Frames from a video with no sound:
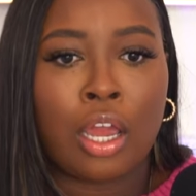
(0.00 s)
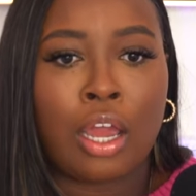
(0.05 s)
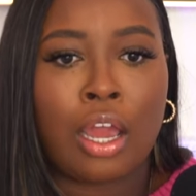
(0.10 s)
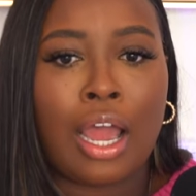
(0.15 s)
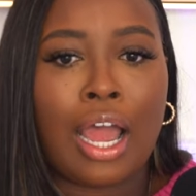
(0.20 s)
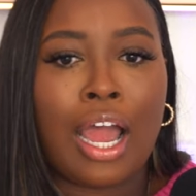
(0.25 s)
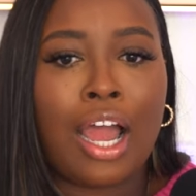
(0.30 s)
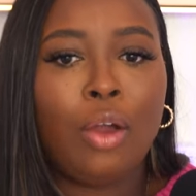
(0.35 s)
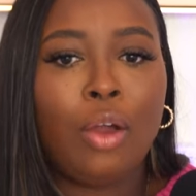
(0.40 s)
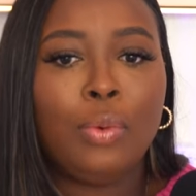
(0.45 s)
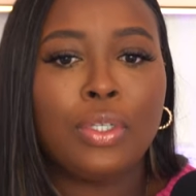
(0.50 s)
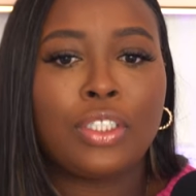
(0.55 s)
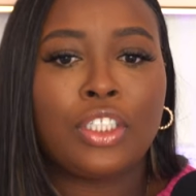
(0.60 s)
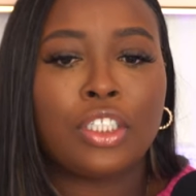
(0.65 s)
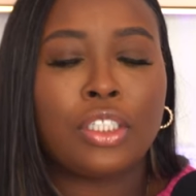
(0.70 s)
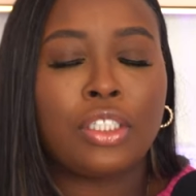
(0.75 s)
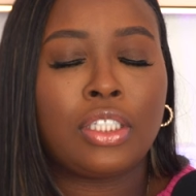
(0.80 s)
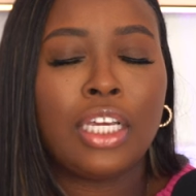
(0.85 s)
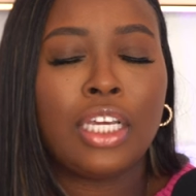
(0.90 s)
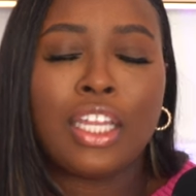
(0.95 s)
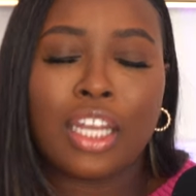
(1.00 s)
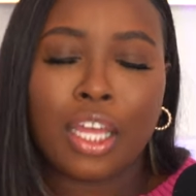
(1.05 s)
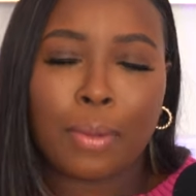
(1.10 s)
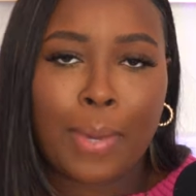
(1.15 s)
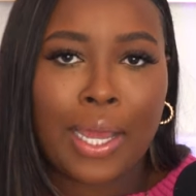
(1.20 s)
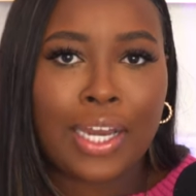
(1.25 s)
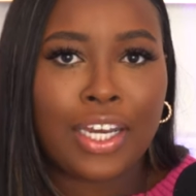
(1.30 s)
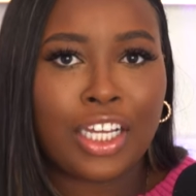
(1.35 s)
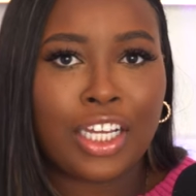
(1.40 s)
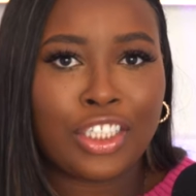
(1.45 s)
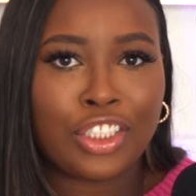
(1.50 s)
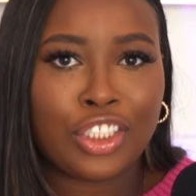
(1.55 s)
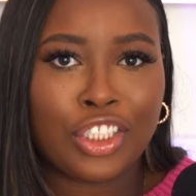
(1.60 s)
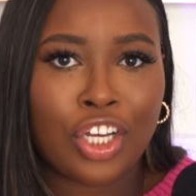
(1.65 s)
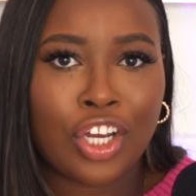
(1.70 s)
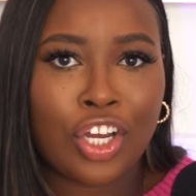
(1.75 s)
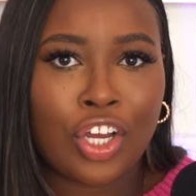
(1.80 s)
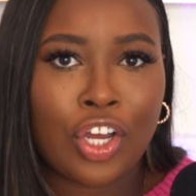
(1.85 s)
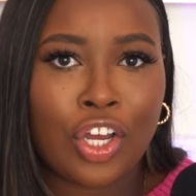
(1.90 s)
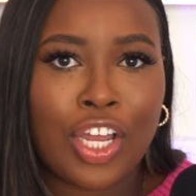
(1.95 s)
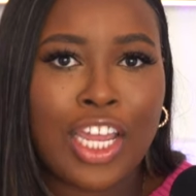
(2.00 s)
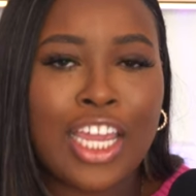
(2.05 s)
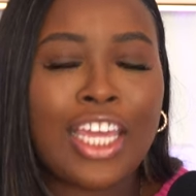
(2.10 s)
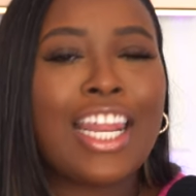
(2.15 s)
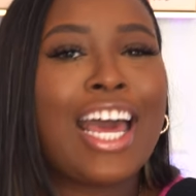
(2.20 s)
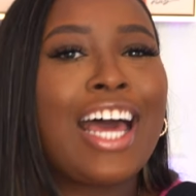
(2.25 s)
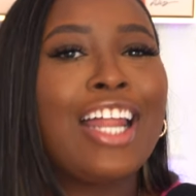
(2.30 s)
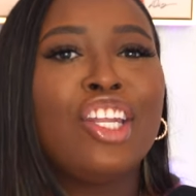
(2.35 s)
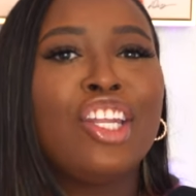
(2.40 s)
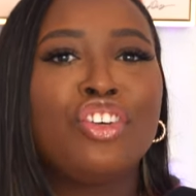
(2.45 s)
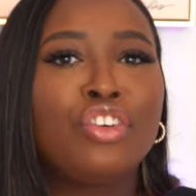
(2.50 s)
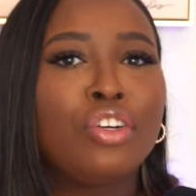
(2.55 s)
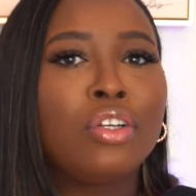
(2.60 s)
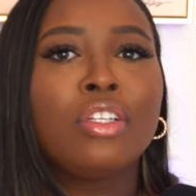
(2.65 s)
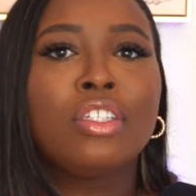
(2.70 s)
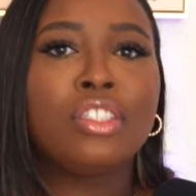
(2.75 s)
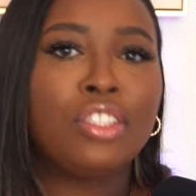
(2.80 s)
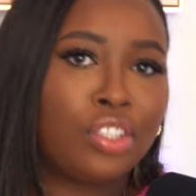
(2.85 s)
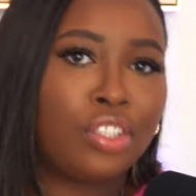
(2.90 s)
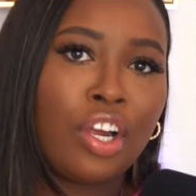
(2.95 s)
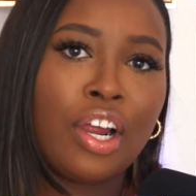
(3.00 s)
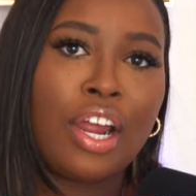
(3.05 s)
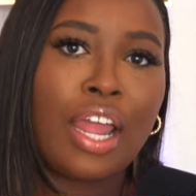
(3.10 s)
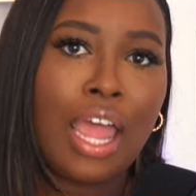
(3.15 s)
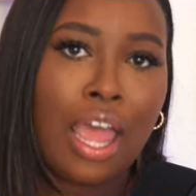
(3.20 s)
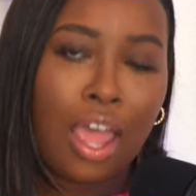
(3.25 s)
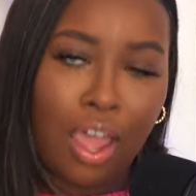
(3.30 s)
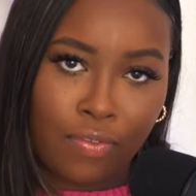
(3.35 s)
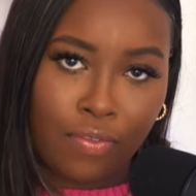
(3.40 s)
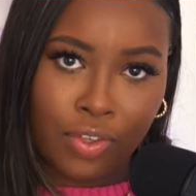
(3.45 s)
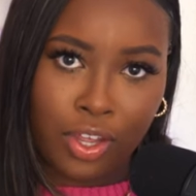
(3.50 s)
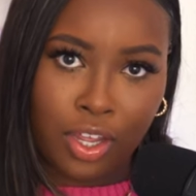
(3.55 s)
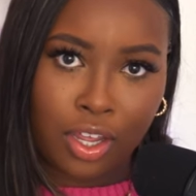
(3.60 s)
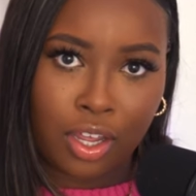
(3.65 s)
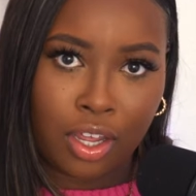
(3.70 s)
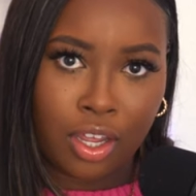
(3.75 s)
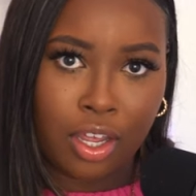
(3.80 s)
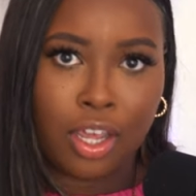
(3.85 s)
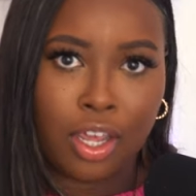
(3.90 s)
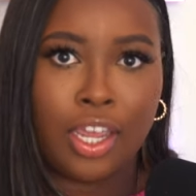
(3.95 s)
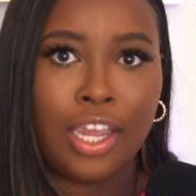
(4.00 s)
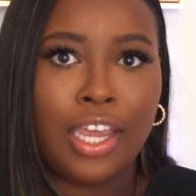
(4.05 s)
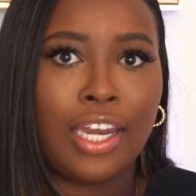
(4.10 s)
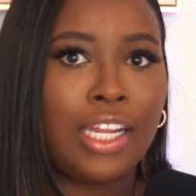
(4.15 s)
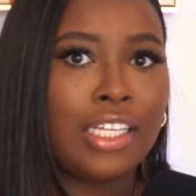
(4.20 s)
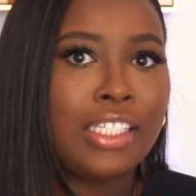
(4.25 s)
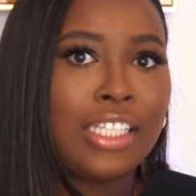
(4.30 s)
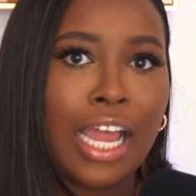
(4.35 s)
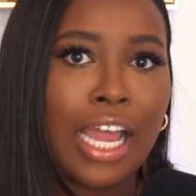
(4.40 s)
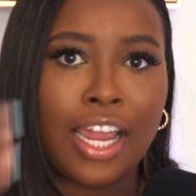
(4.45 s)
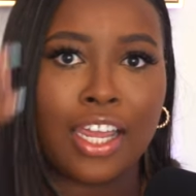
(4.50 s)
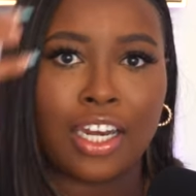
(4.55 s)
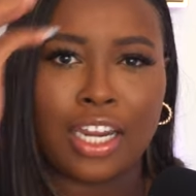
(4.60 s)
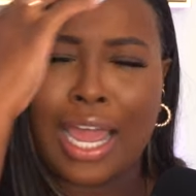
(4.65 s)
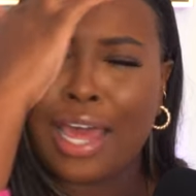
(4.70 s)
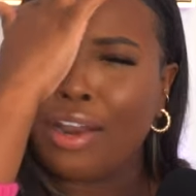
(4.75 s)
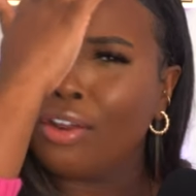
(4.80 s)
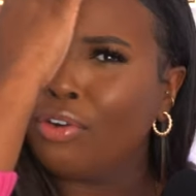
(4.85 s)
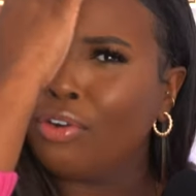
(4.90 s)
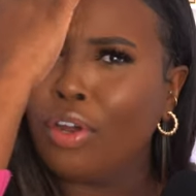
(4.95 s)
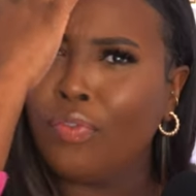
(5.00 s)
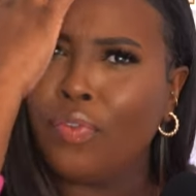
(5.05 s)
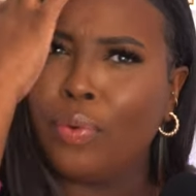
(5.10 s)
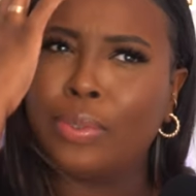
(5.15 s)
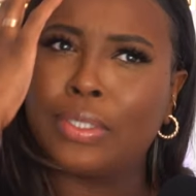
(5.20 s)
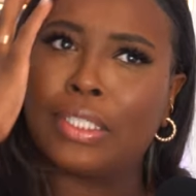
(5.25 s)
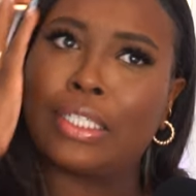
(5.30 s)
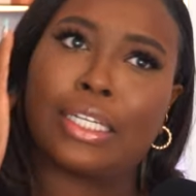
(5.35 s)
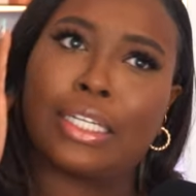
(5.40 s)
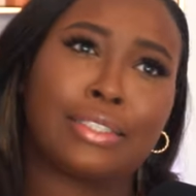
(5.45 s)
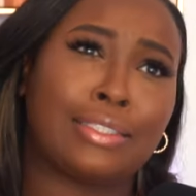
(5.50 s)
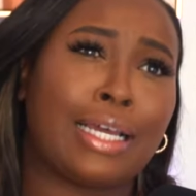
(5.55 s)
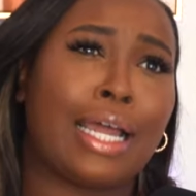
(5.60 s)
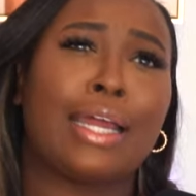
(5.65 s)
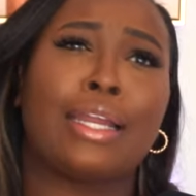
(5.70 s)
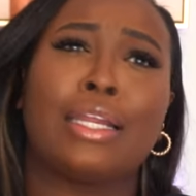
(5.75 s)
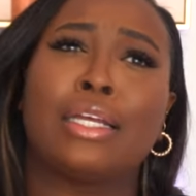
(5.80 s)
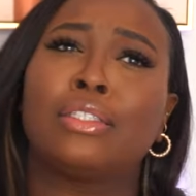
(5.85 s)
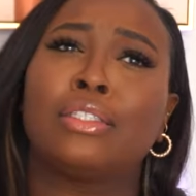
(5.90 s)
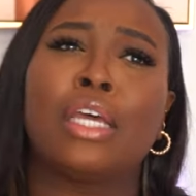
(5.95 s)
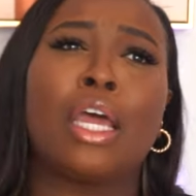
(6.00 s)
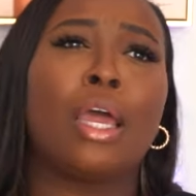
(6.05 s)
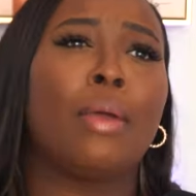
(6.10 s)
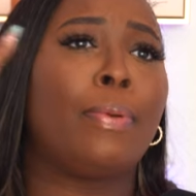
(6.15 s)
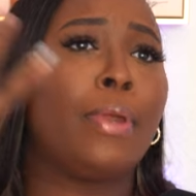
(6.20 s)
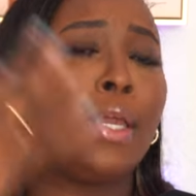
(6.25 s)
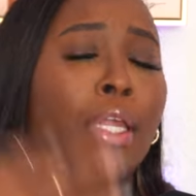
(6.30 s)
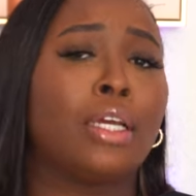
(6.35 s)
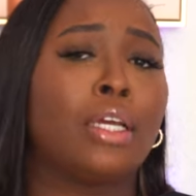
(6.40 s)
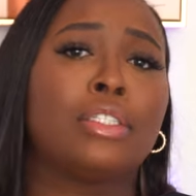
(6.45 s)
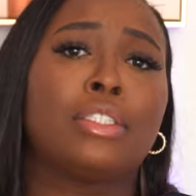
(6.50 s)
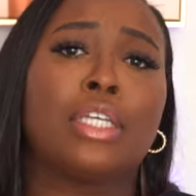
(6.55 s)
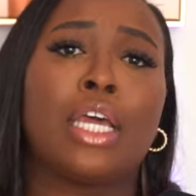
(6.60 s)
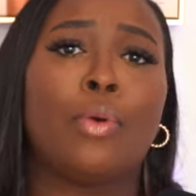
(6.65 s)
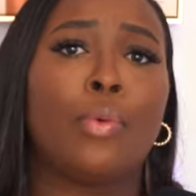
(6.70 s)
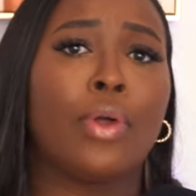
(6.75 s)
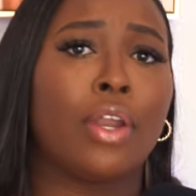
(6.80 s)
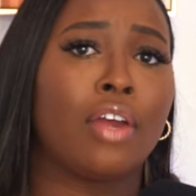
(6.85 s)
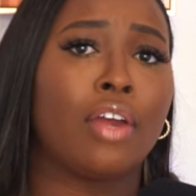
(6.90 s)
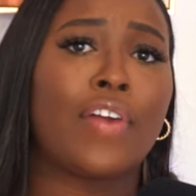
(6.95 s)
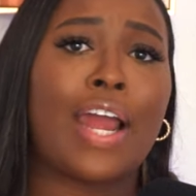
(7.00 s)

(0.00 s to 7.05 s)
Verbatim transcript: I was just sitting at my desk, y'all, and I literally start having an anxiety. I don't know if it was an anxiety attack, panic attack, whatever.